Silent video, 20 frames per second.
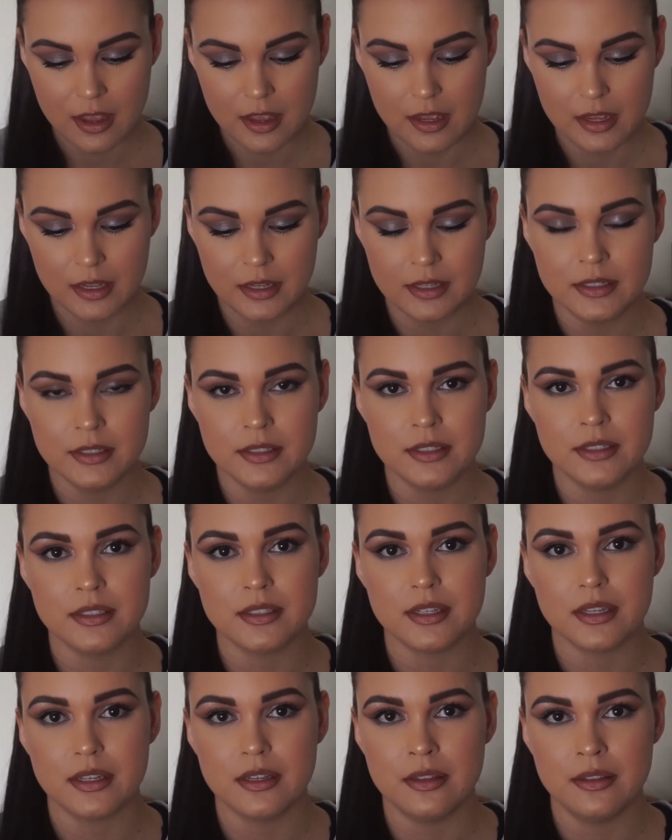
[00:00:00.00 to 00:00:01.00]

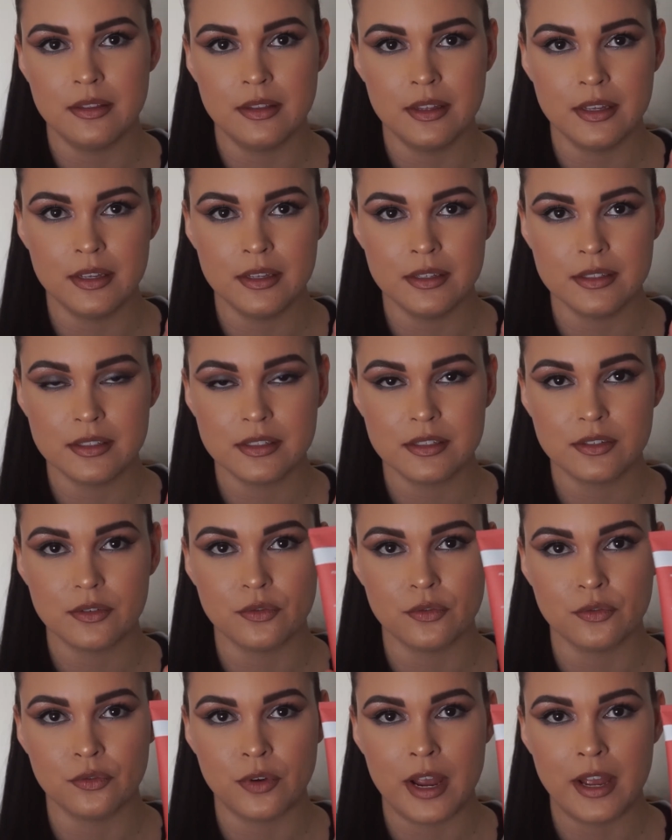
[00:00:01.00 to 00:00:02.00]
is this
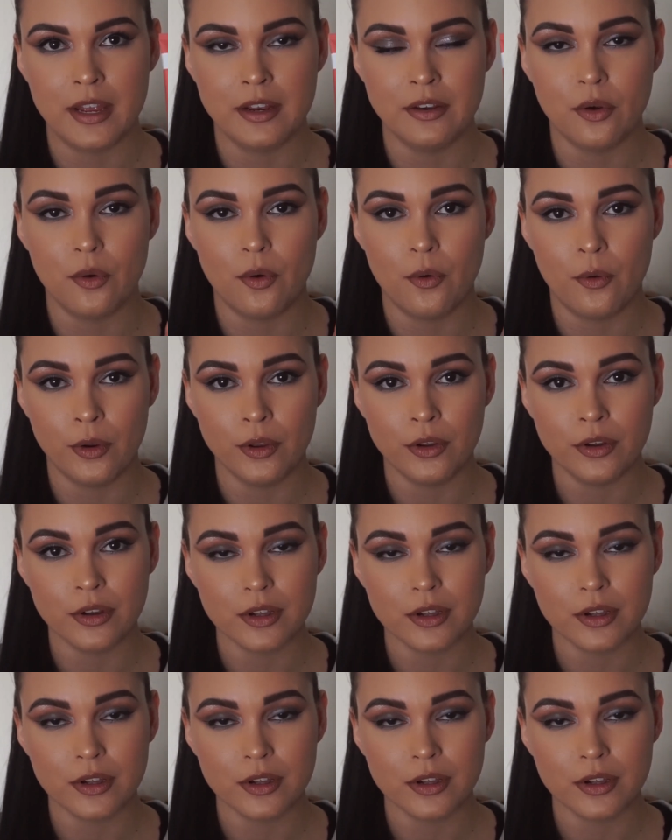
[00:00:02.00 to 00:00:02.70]
Ren oil